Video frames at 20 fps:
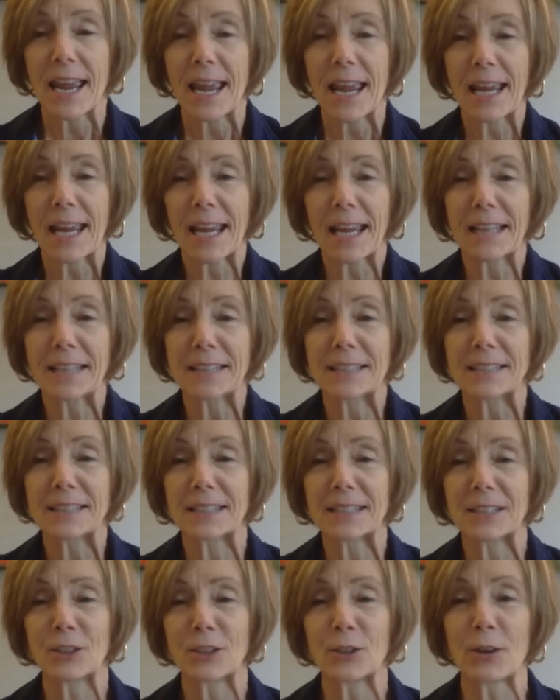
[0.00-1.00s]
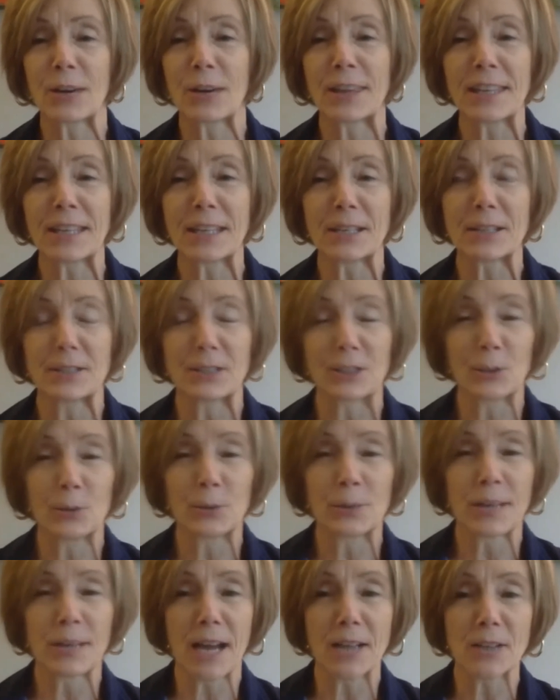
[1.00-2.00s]
And, you know, I think you
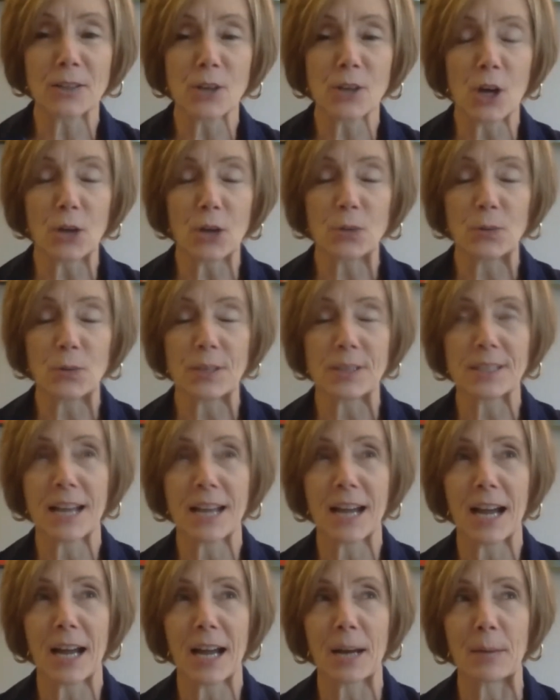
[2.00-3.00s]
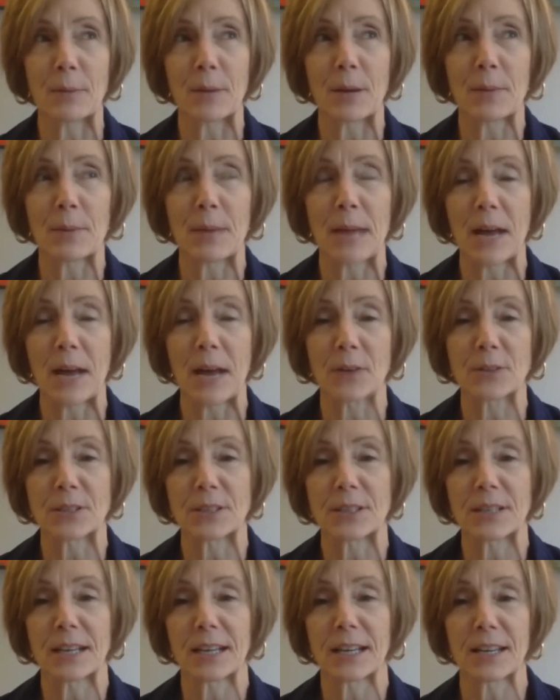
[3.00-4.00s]
and I talked one time about
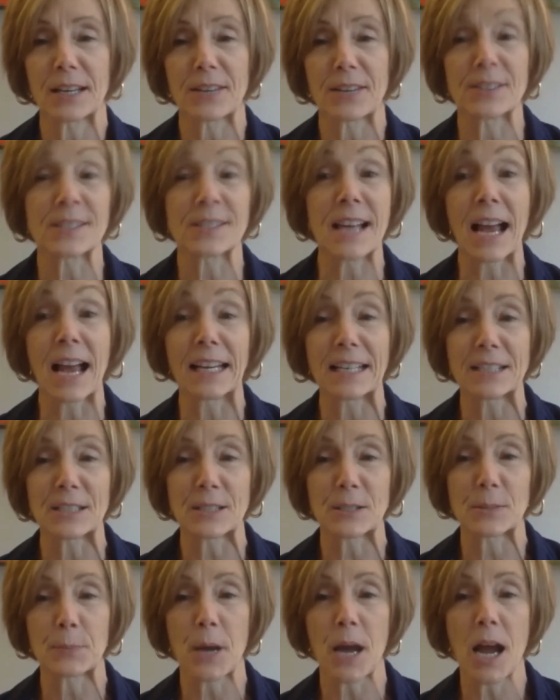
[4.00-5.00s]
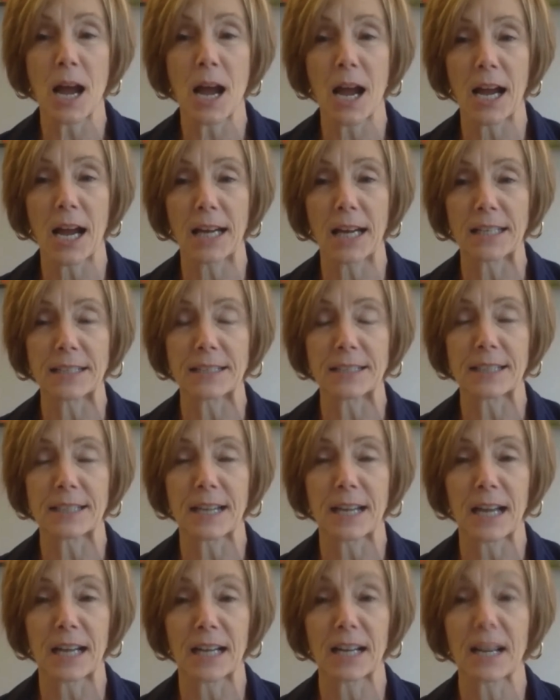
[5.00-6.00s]
the science behind
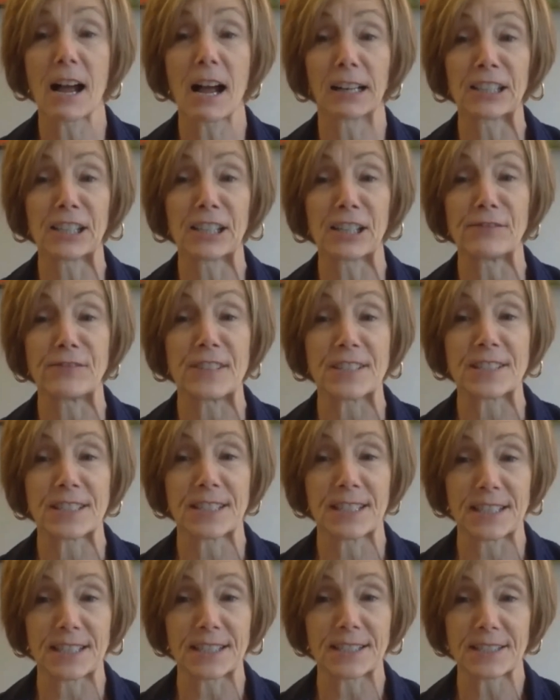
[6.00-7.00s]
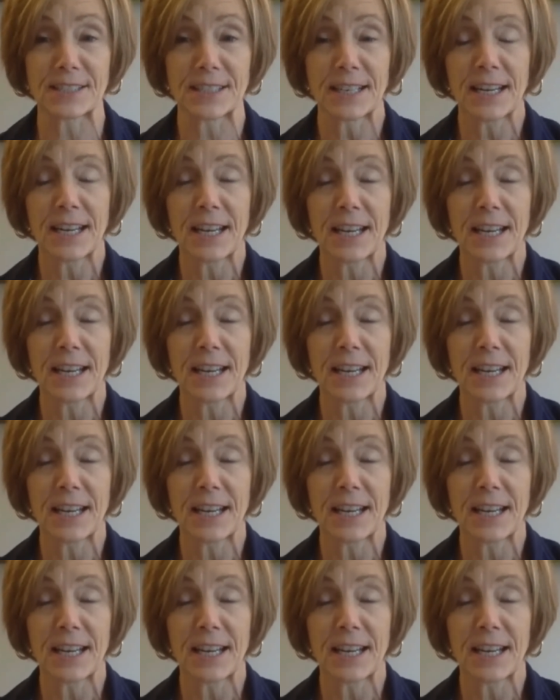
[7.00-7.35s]
cognitive dissonance.